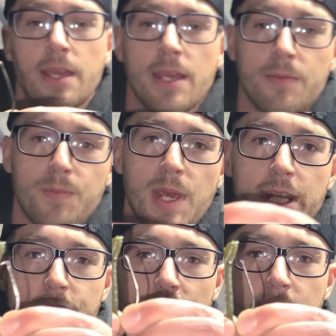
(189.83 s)
and
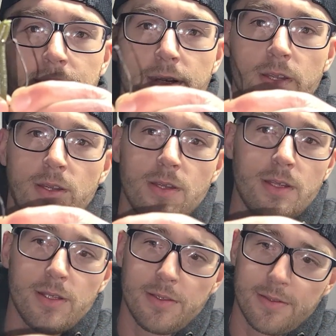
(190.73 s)
pinch it.
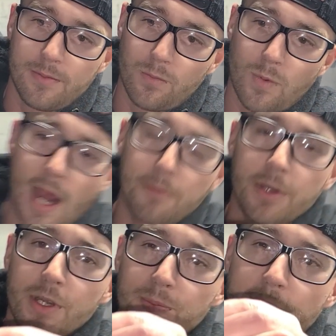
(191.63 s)
Right where
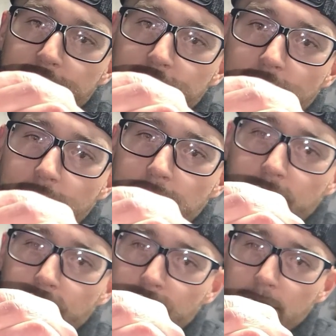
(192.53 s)
you pinched it,
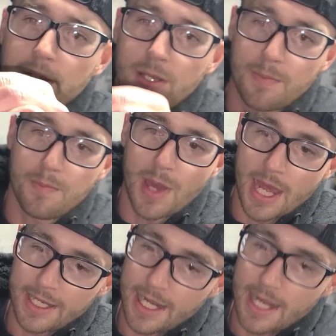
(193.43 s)
you're going to
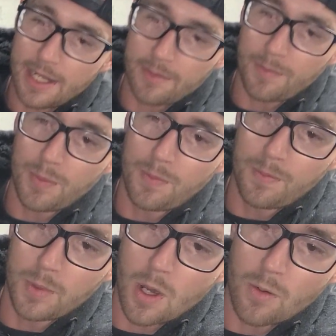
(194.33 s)
bend it and go